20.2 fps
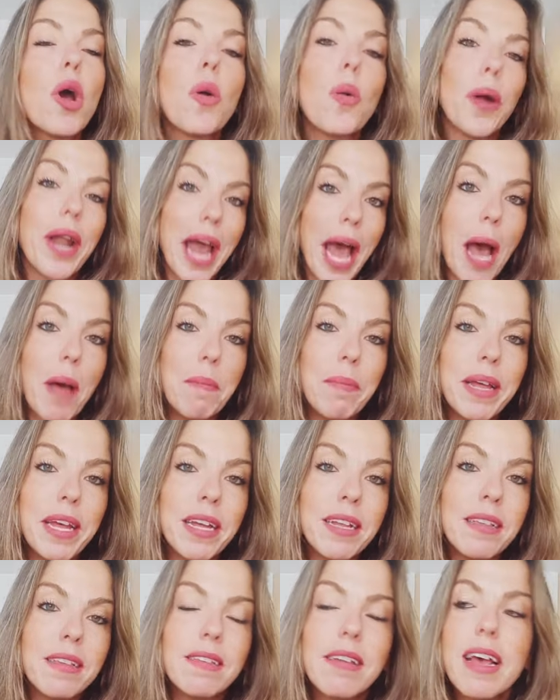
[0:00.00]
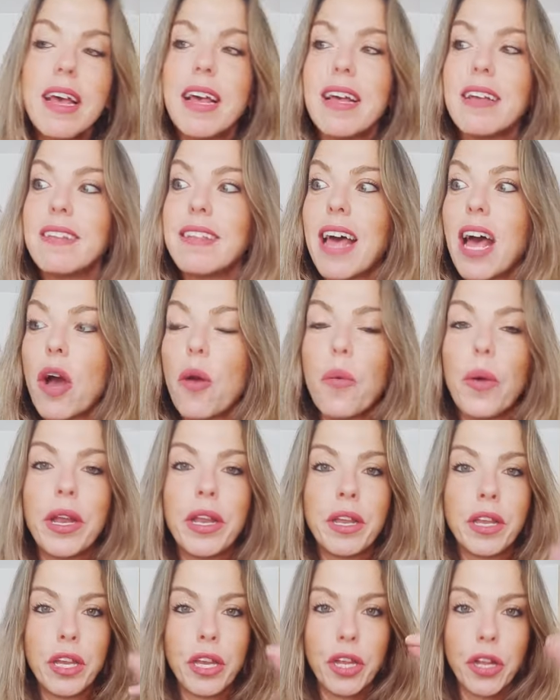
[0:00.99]
what happens is that
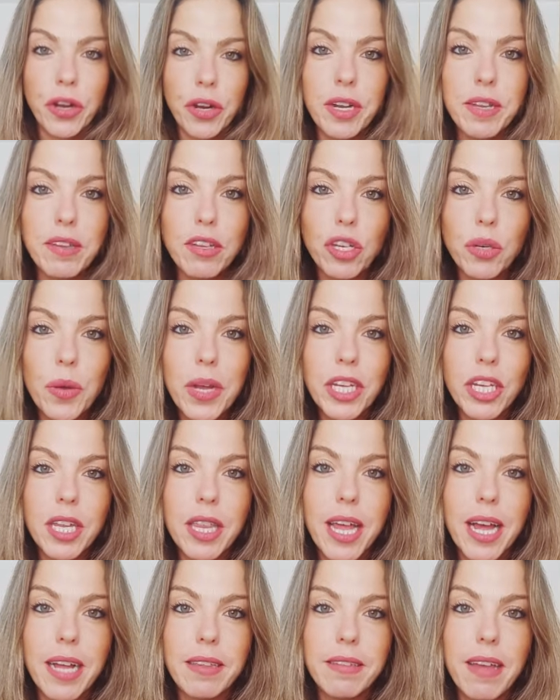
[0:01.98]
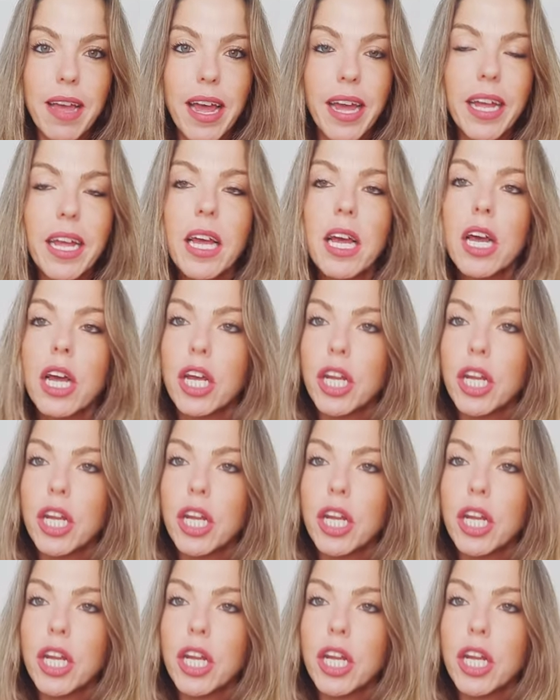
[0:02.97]
when you're in a situation that day,